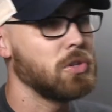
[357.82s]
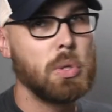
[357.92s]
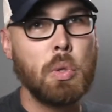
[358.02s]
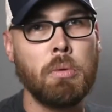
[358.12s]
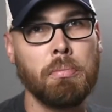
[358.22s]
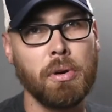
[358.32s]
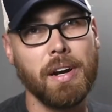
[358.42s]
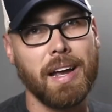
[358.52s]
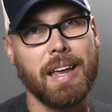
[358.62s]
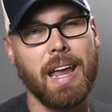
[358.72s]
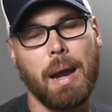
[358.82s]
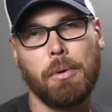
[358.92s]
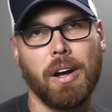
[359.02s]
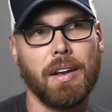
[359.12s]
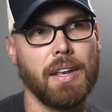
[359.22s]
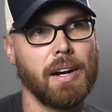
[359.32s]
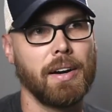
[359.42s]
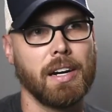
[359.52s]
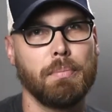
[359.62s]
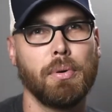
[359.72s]
to put a camera on there. I'm
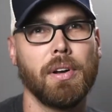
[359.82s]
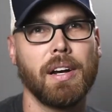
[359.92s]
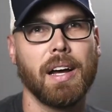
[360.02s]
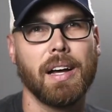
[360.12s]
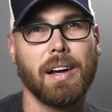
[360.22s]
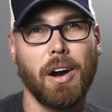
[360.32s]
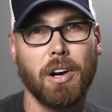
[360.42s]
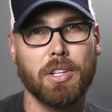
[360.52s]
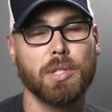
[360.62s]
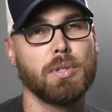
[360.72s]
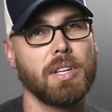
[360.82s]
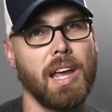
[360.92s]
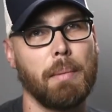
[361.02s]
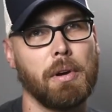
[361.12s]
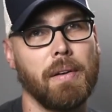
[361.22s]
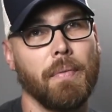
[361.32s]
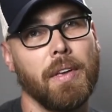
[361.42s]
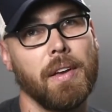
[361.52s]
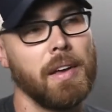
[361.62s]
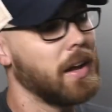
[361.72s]
going to put ARCA-SWISS camera.
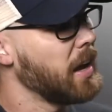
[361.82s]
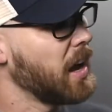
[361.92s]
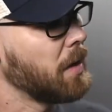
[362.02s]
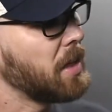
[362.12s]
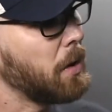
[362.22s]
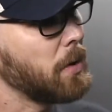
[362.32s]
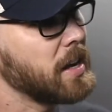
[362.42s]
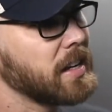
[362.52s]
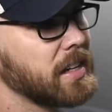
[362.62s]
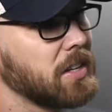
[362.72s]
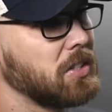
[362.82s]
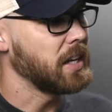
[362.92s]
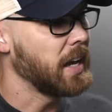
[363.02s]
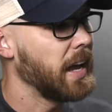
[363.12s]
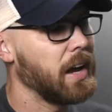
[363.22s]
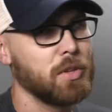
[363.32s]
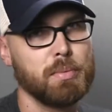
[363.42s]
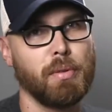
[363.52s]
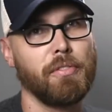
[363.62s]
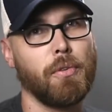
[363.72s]
That way you can kind of how this
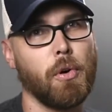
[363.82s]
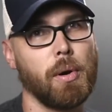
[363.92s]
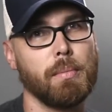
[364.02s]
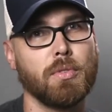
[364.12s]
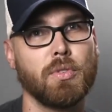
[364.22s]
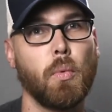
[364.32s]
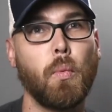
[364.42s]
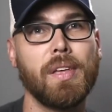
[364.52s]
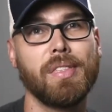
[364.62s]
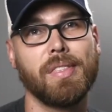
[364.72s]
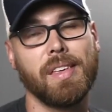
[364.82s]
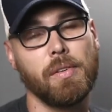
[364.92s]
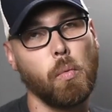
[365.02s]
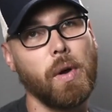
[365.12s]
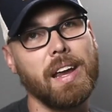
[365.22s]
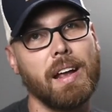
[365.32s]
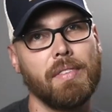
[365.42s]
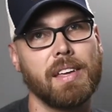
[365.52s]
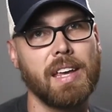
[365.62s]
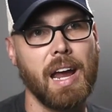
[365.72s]
performs with the weight of
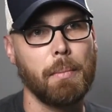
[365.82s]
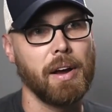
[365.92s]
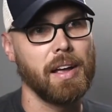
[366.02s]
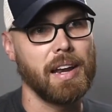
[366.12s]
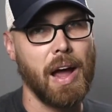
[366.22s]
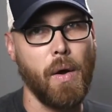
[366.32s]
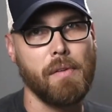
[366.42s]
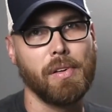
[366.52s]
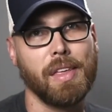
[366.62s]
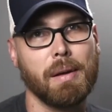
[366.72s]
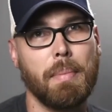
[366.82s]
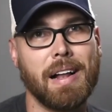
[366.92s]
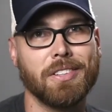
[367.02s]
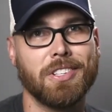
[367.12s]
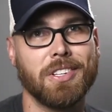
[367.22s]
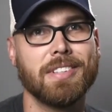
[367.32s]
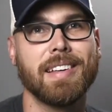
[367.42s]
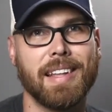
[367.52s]
the camera and how everything balances in